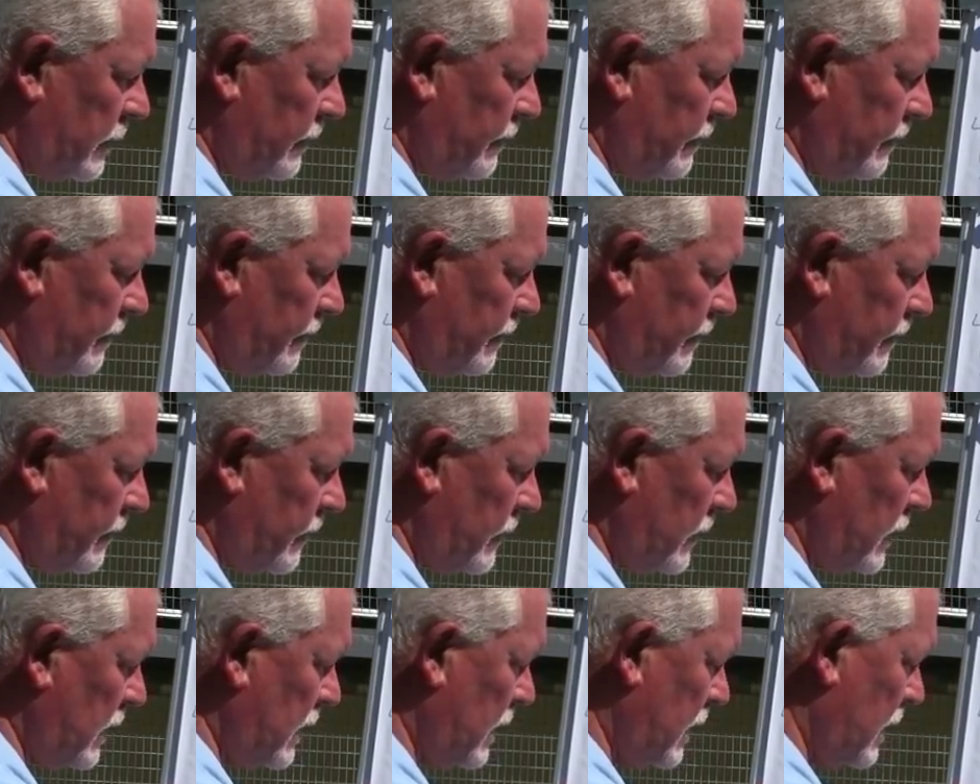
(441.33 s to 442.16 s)

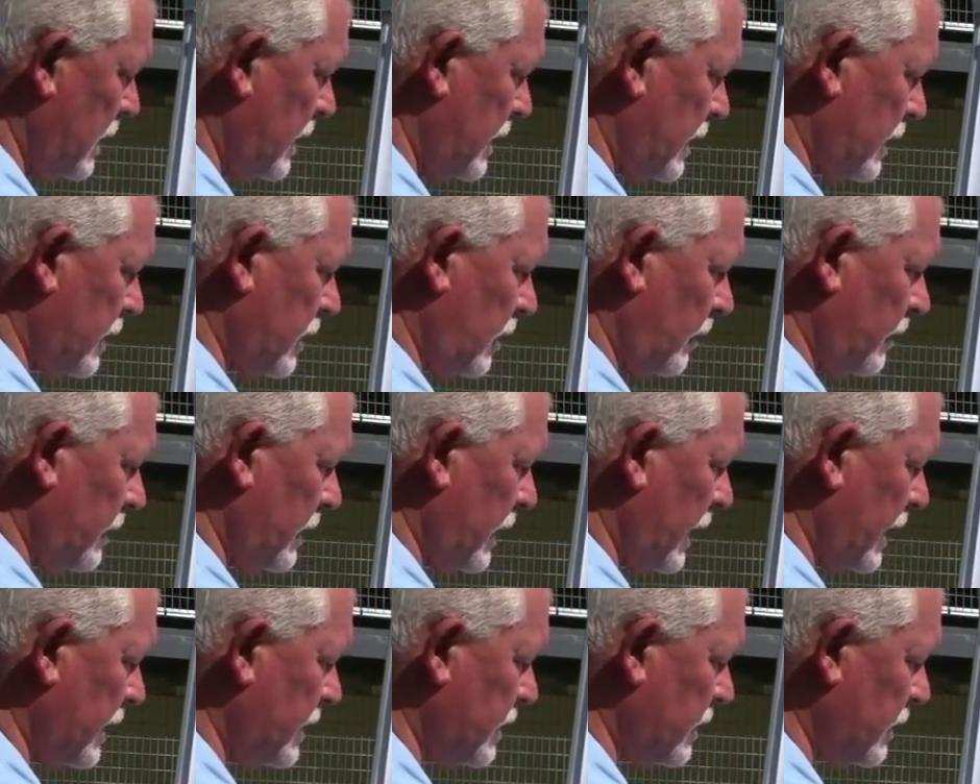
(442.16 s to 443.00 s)
The
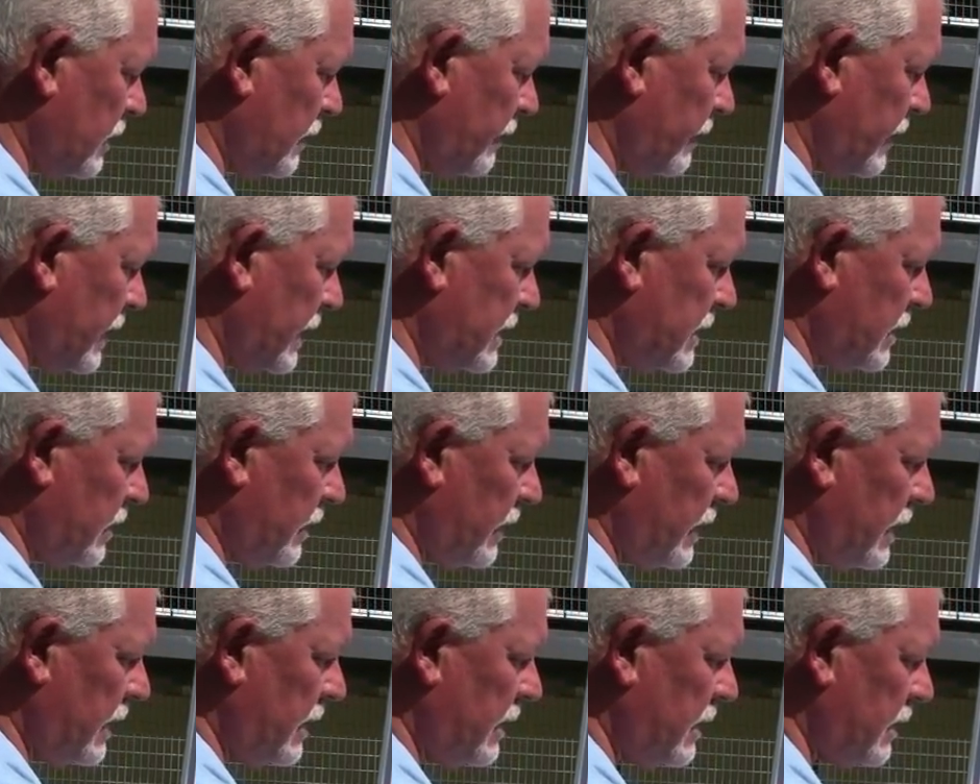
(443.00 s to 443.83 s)
combination of these
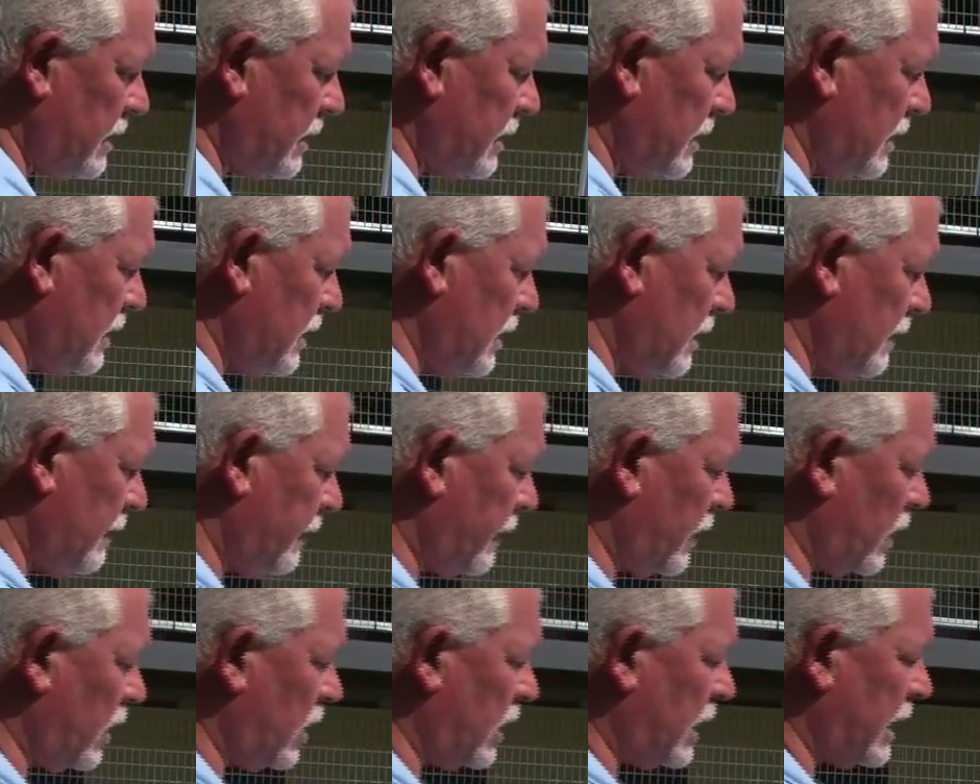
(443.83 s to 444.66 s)
3
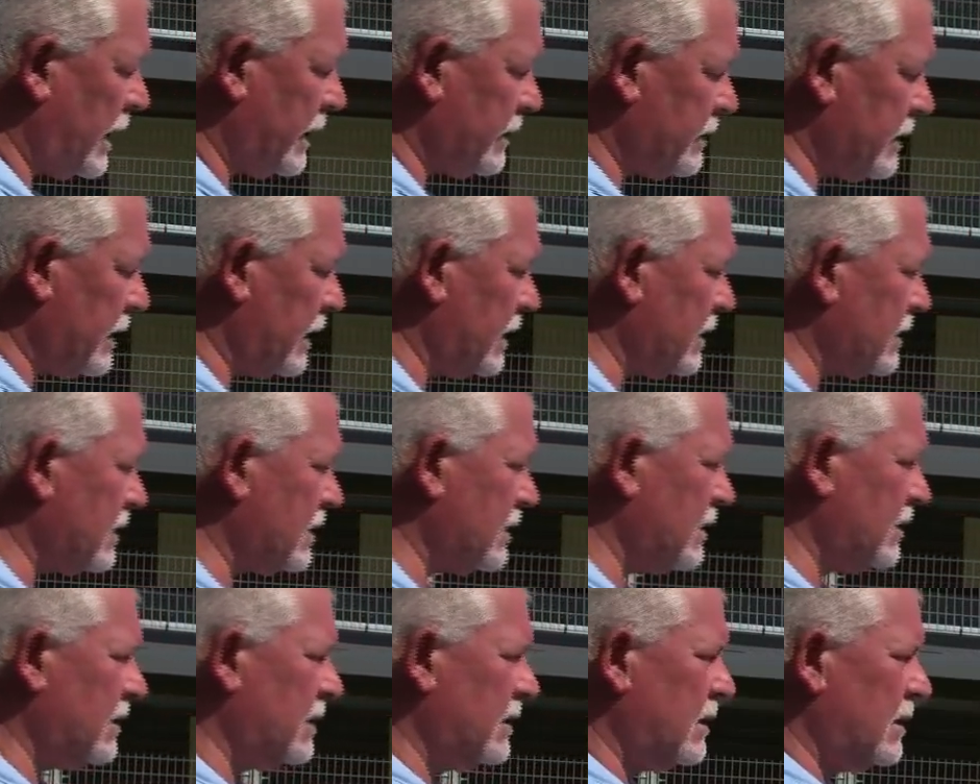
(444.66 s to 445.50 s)
far outdoes
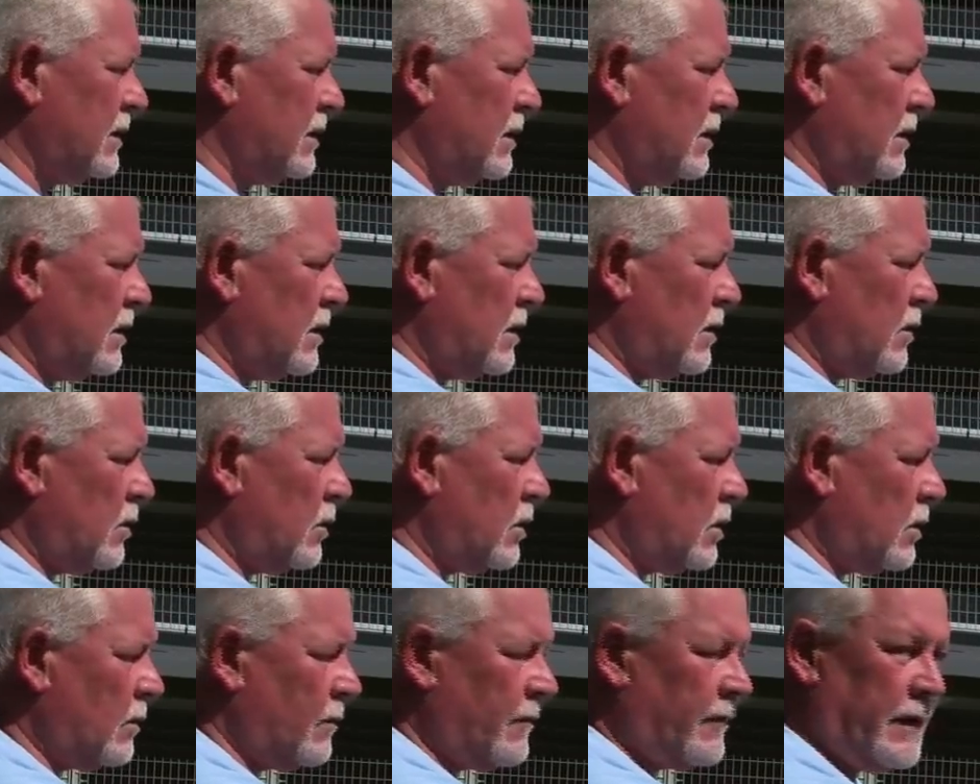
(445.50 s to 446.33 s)

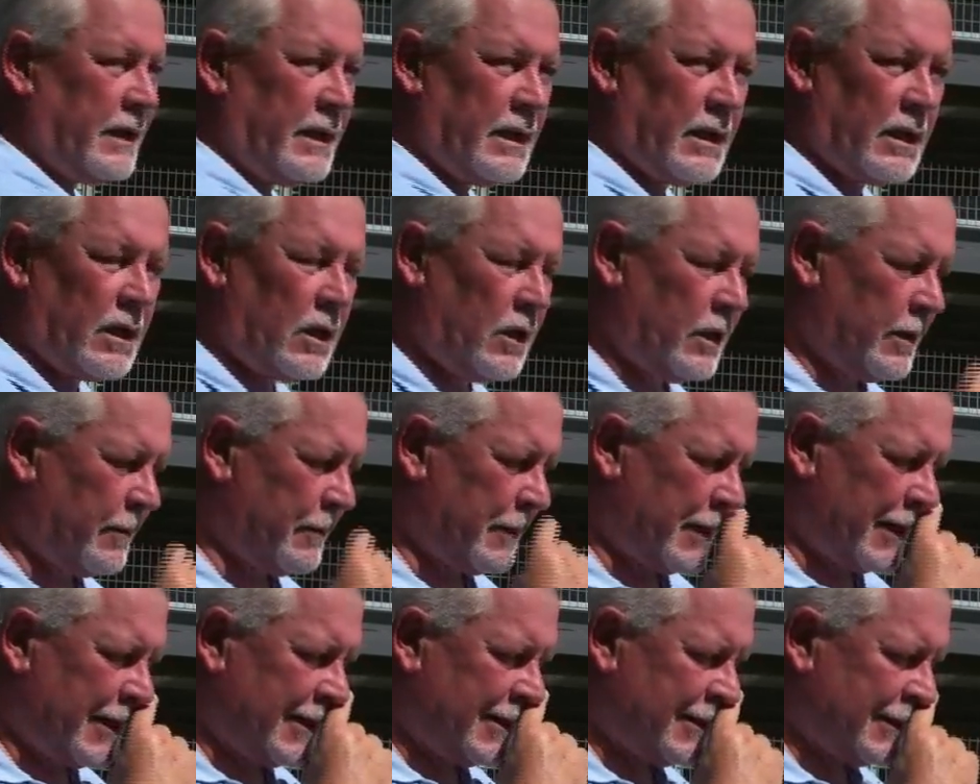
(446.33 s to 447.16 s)
feeding only
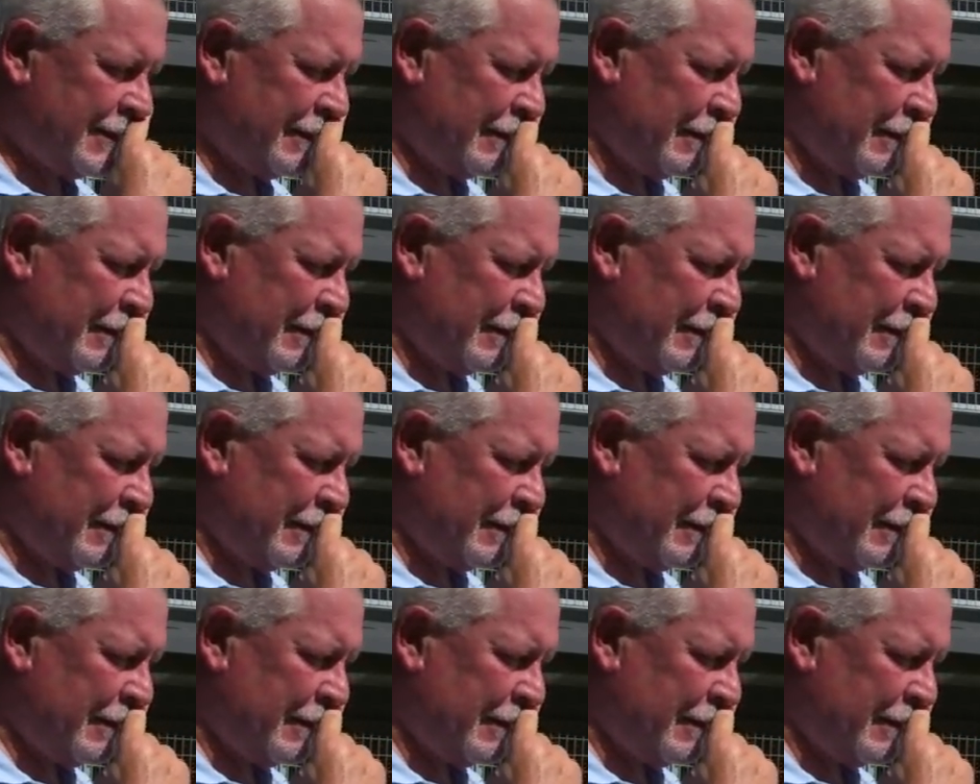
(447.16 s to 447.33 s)
maize.